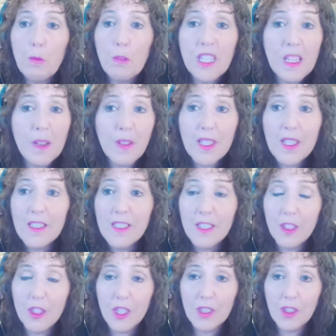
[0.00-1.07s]
giving the
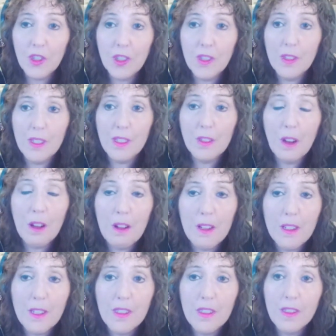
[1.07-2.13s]
suggestions that are
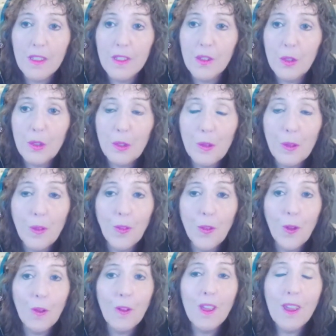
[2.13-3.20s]
honest and
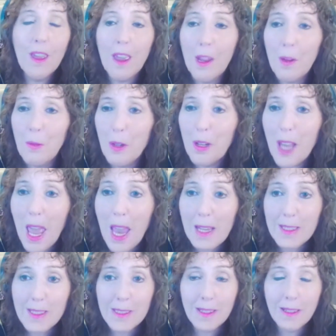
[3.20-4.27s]
truthful and
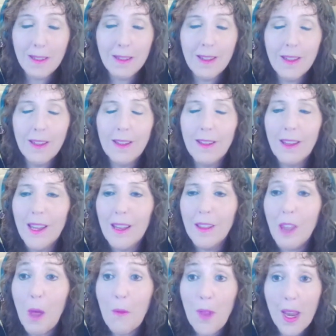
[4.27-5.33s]
relaxing and
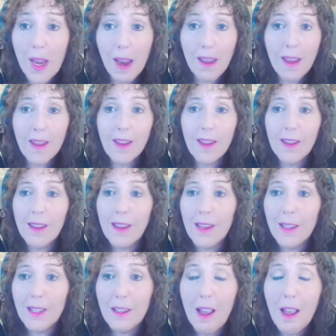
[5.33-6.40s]
loving
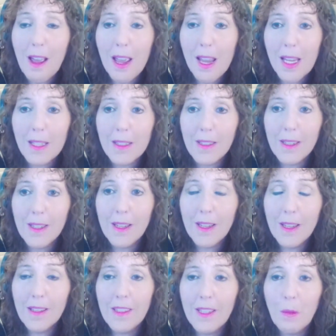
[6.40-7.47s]
and kind
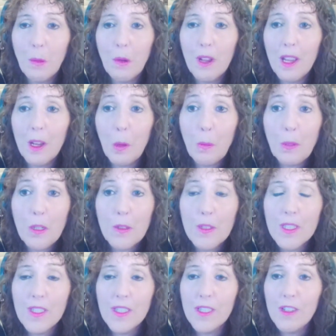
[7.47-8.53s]
that will help you to
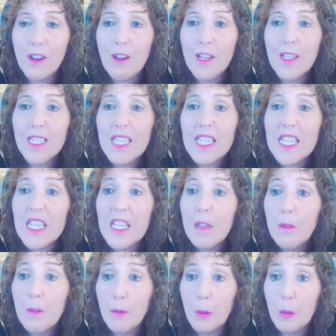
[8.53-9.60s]
start eating
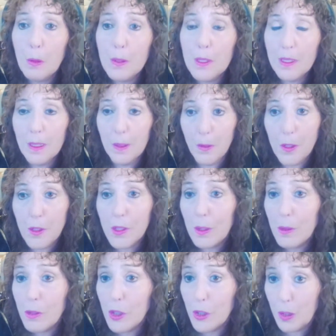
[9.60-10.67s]
foods, if you so
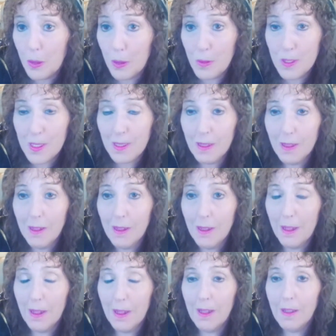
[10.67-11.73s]
choose,
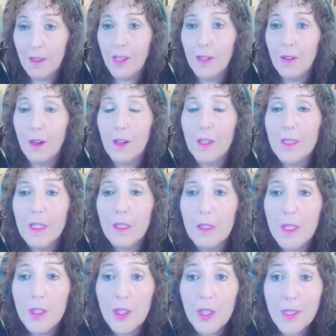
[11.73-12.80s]
that are
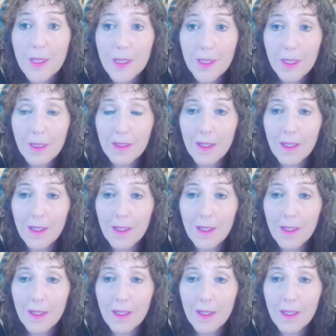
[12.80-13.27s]
delicious,